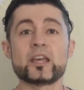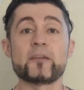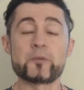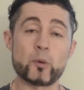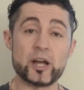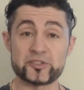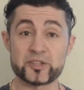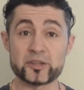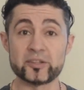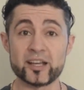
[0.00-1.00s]
If you're watching
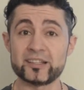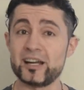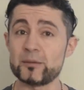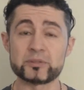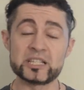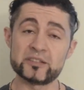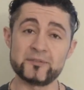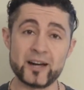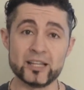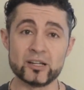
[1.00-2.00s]
this on TikTok, please
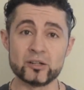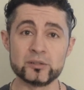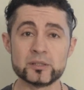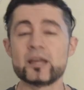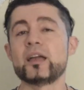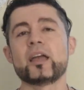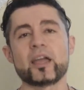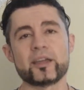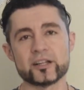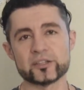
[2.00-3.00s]
follow.
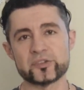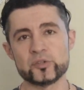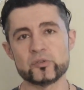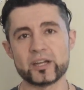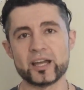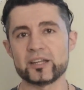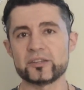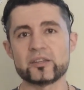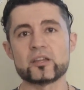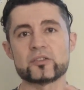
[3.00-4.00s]
And I'll see you
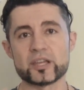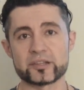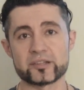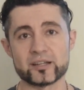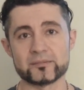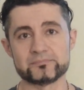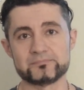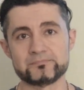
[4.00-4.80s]
guys next time.